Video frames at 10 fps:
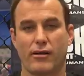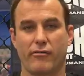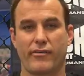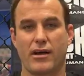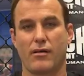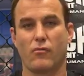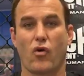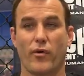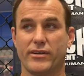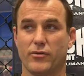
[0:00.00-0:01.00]
of um,
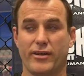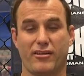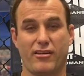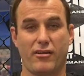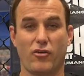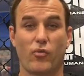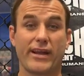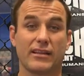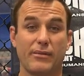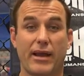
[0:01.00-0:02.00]
what we're doing on a, on a
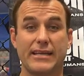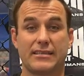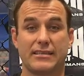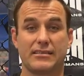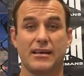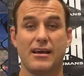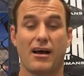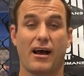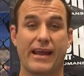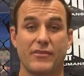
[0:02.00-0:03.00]
weekly basis
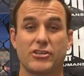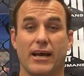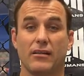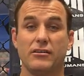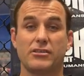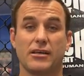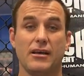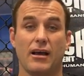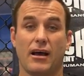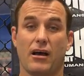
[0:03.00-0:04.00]
uh, in the challenge.
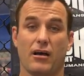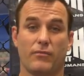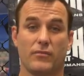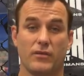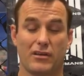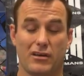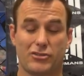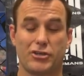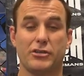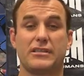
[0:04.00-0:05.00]
Um,
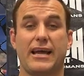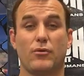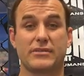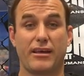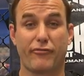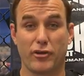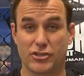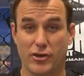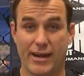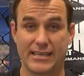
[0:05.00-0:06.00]
Tuesday was our
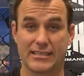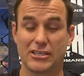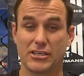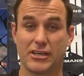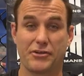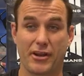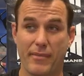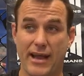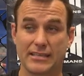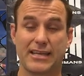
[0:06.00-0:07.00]
first training session, and you can
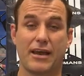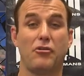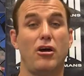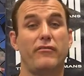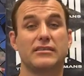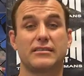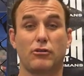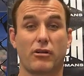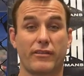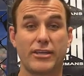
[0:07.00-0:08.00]
imagine how nervous a
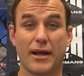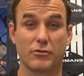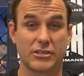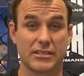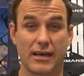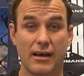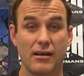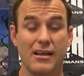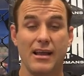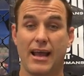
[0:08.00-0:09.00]
lot of the challenges
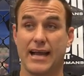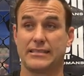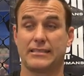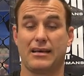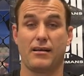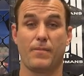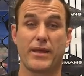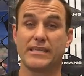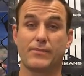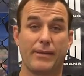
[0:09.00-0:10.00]
are, as um,
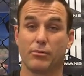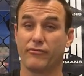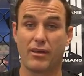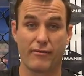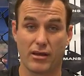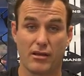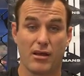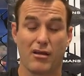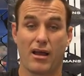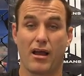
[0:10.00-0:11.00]
these people have never
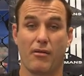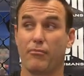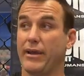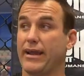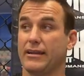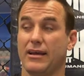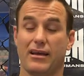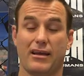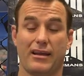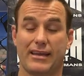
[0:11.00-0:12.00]
um, been
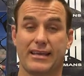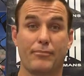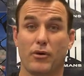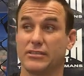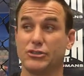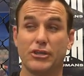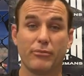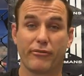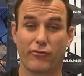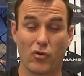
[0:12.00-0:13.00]
uh, in a kickboxing gym
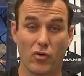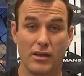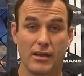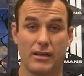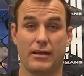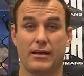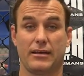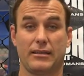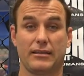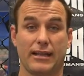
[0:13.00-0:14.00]
before,
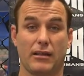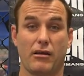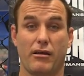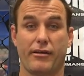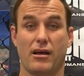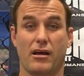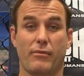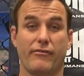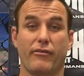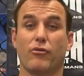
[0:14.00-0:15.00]
uh, let alone um,
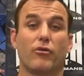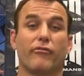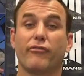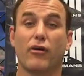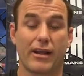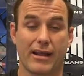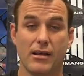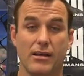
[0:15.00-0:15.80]
ever thought of fighting.